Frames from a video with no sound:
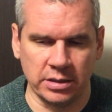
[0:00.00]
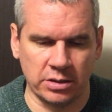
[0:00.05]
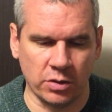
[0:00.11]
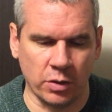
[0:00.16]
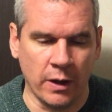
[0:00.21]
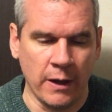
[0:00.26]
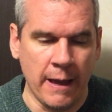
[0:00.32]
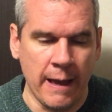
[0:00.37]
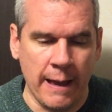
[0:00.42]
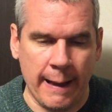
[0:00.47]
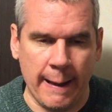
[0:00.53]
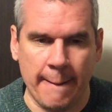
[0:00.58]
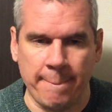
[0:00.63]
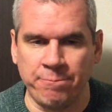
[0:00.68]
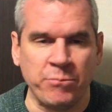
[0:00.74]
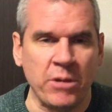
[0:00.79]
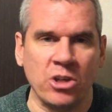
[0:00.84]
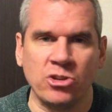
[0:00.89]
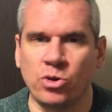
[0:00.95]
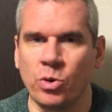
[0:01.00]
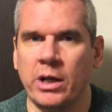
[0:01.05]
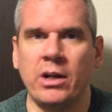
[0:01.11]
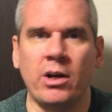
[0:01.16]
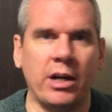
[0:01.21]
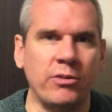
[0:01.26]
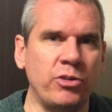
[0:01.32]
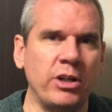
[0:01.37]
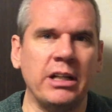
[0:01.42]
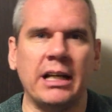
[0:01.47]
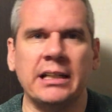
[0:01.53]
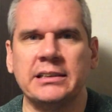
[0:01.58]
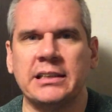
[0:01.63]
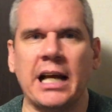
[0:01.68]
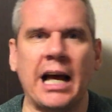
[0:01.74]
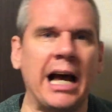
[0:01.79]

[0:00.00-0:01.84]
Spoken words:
So anyway, I realized